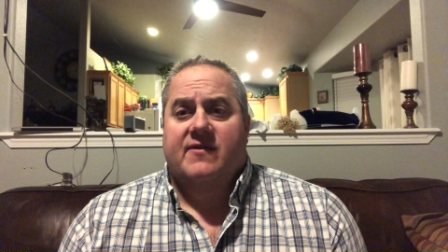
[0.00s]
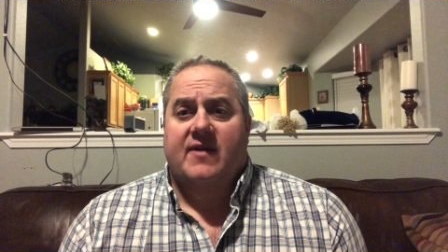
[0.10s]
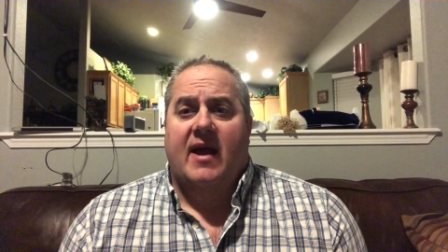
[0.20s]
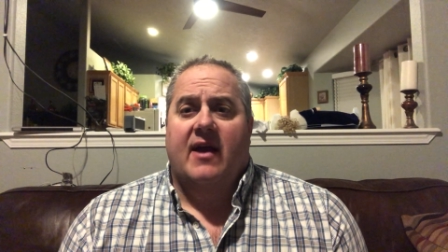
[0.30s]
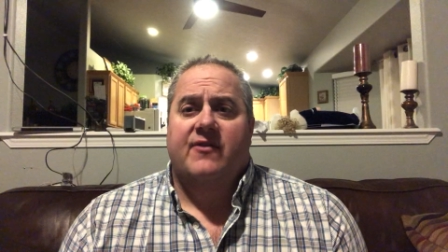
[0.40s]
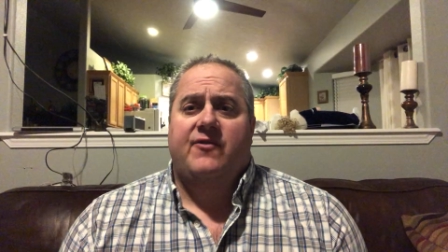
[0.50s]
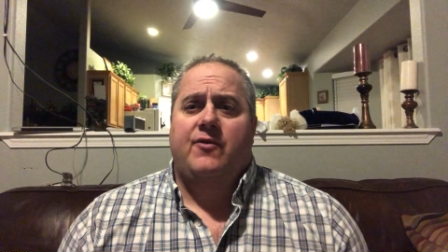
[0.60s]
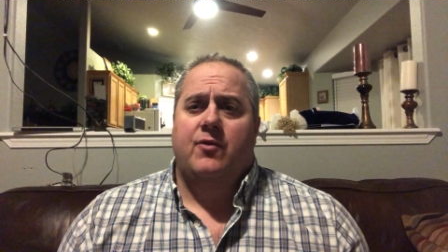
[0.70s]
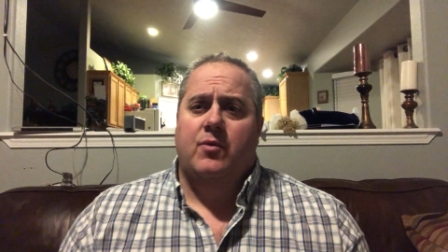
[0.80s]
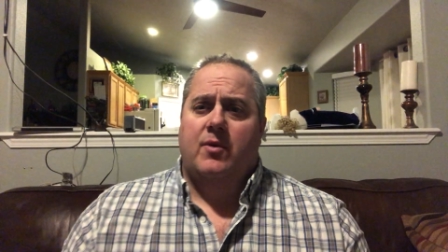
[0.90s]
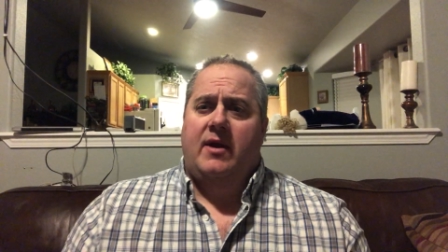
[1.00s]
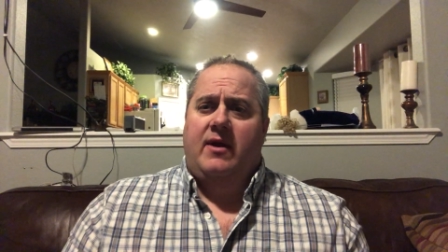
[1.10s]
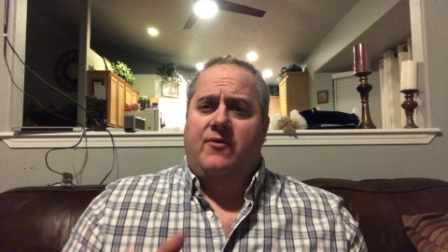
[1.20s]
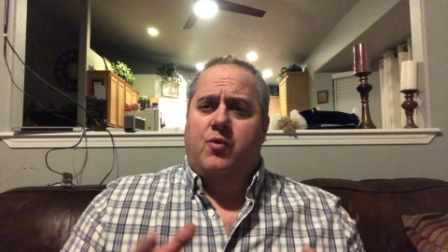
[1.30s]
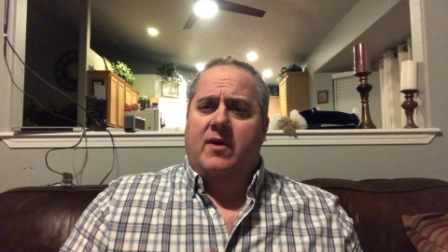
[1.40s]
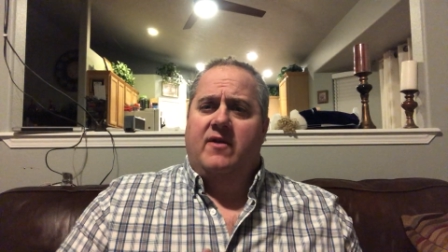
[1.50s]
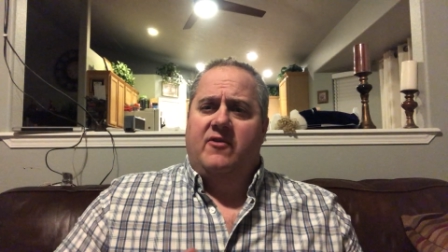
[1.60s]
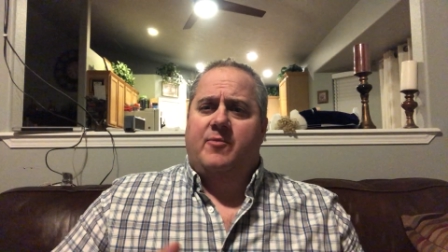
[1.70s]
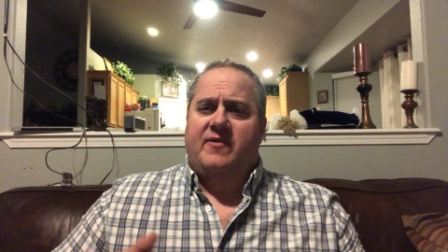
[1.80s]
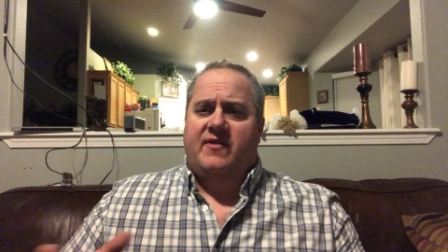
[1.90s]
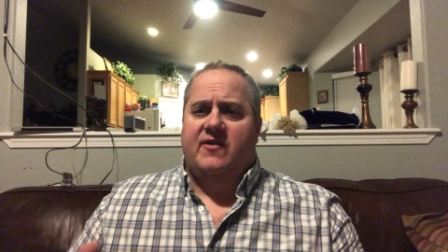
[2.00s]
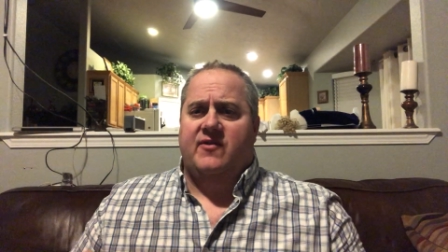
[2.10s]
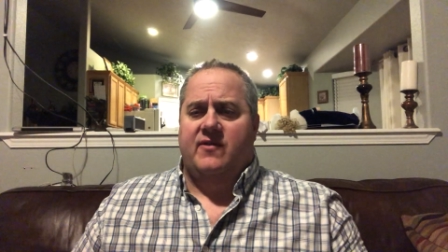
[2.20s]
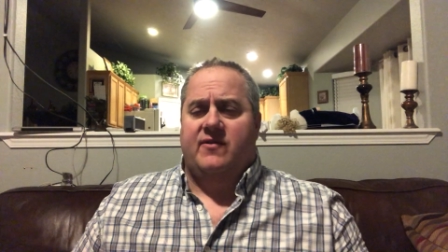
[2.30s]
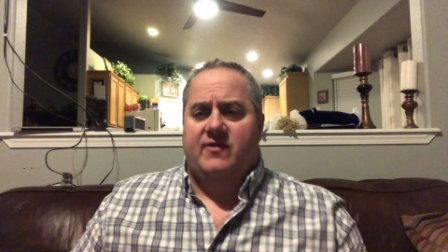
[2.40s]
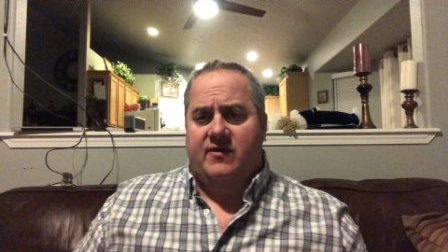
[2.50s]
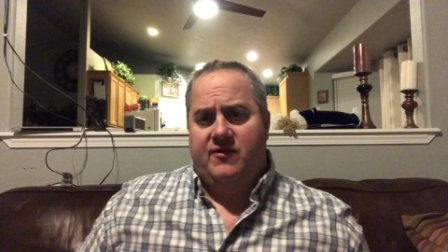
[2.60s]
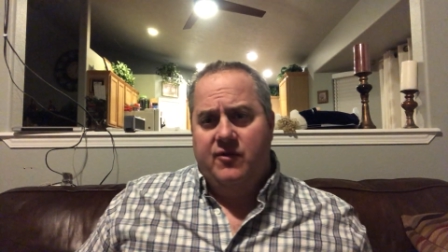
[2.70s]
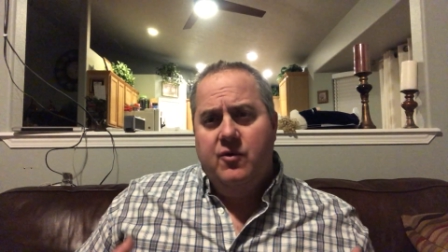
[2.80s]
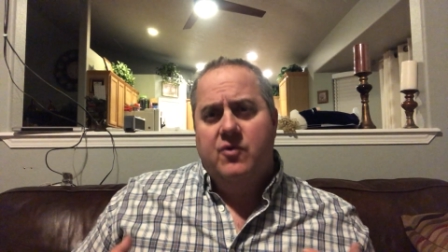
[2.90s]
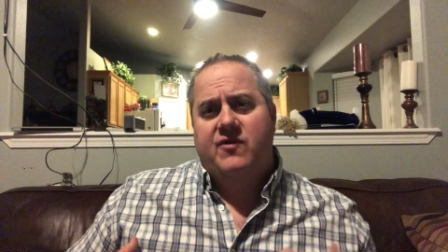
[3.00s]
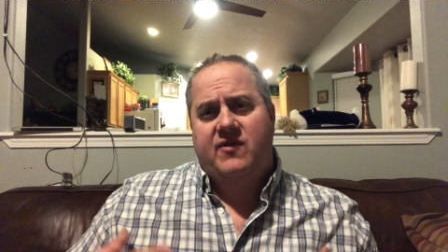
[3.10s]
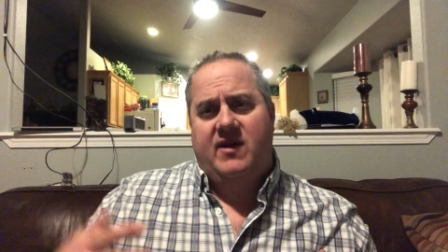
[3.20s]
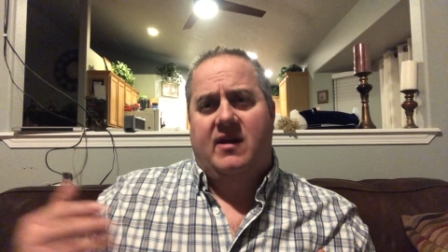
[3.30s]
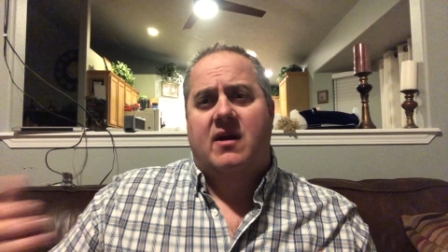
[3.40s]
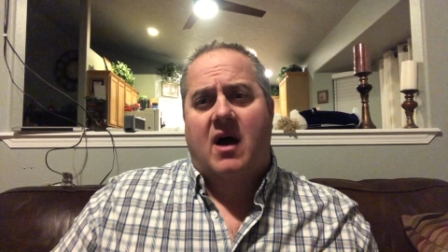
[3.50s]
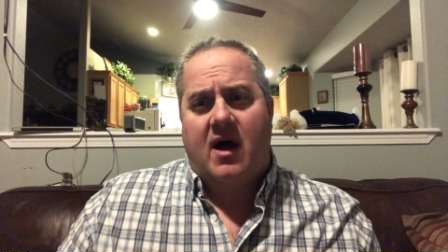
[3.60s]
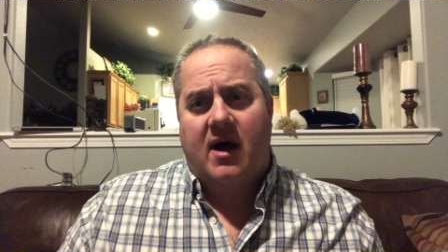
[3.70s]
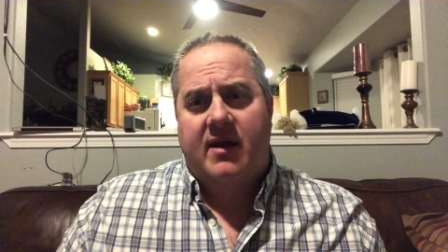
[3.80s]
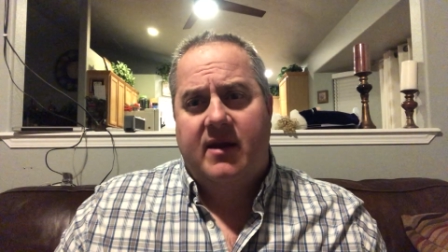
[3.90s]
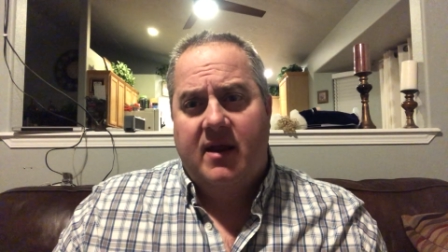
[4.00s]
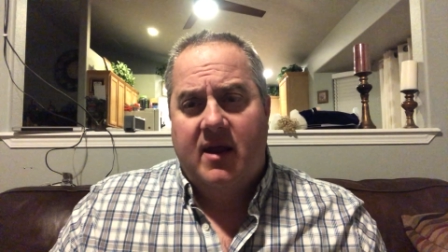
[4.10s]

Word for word: is as you each one of these positions, as you see God,